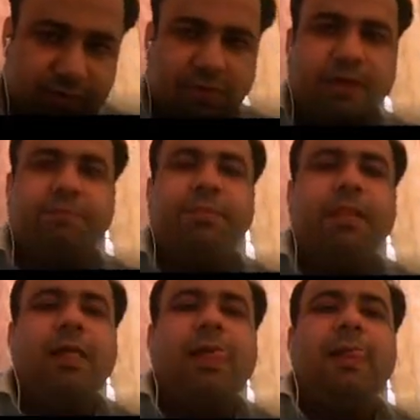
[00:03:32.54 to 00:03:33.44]
Okay.
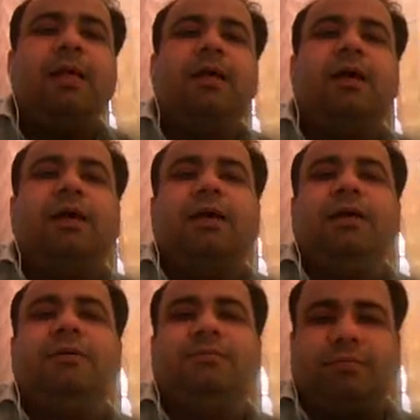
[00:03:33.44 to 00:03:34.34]

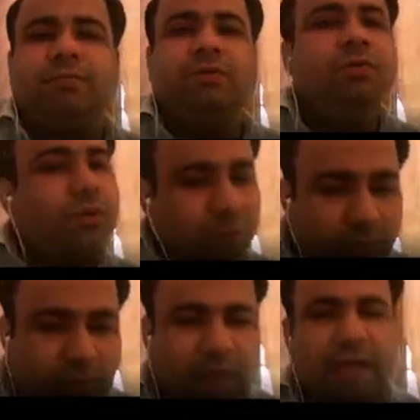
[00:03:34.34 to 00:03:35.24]
Uh,
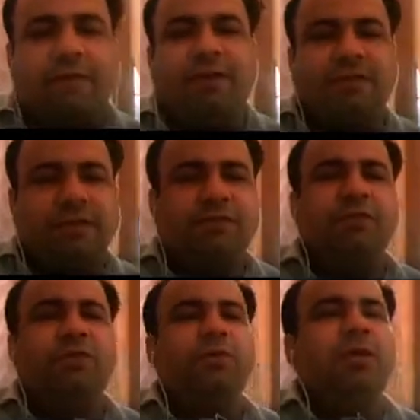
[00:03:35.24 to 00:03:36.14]
I have discussed
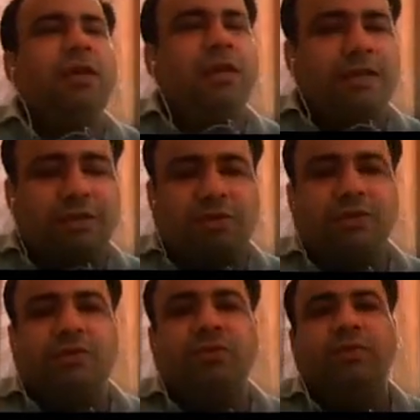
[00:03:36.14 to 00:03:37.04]
with you in earlier lecture
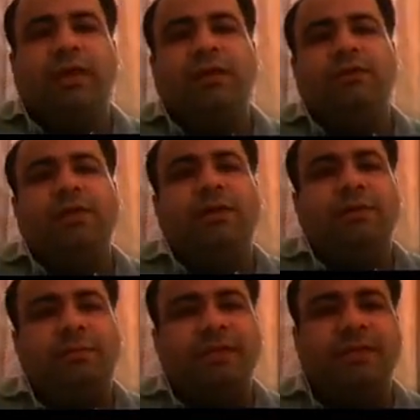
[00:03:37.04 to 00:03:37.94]
also that
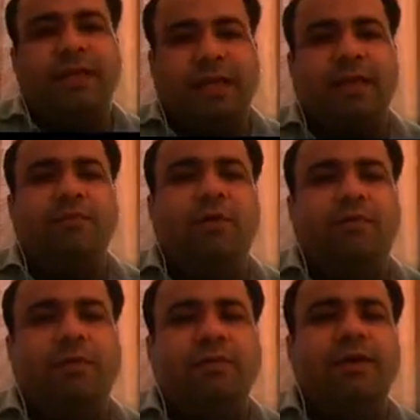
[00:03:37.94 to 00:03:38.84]
the major aim of
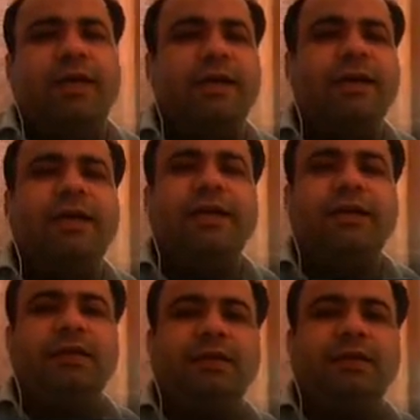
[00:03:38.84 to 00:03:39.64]
our NDT